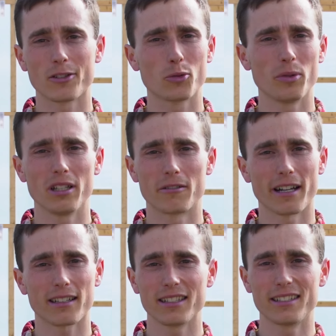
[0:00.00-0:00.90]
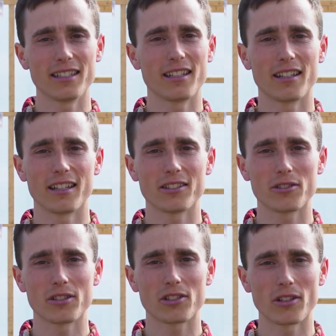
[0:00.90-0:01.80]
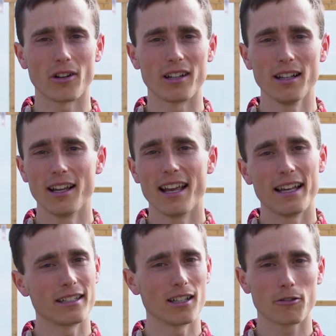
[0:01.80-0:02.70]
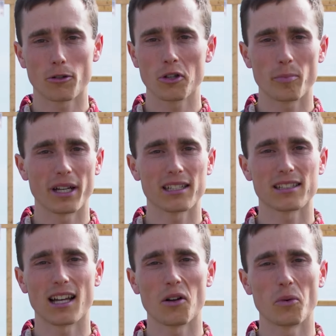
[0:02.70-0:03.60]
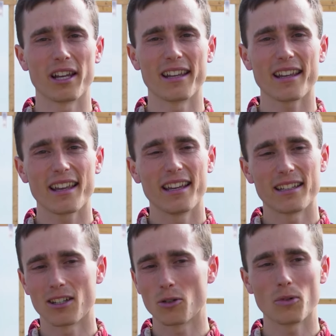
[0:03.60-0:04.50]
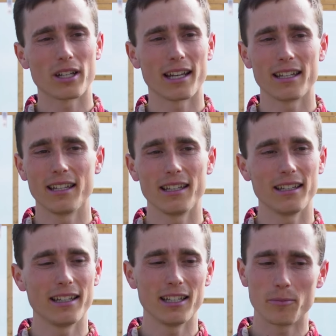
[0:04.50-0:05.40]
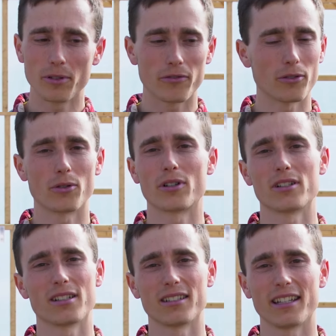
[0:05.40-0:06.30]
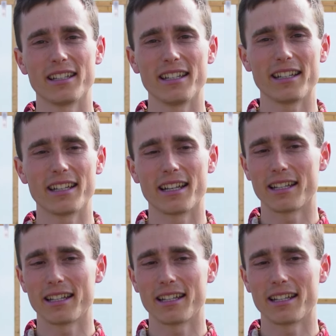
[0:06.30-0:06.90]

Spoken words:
it to be directly seeded into the soil. They'll grow the best that way. They don't want any heat before they need it, and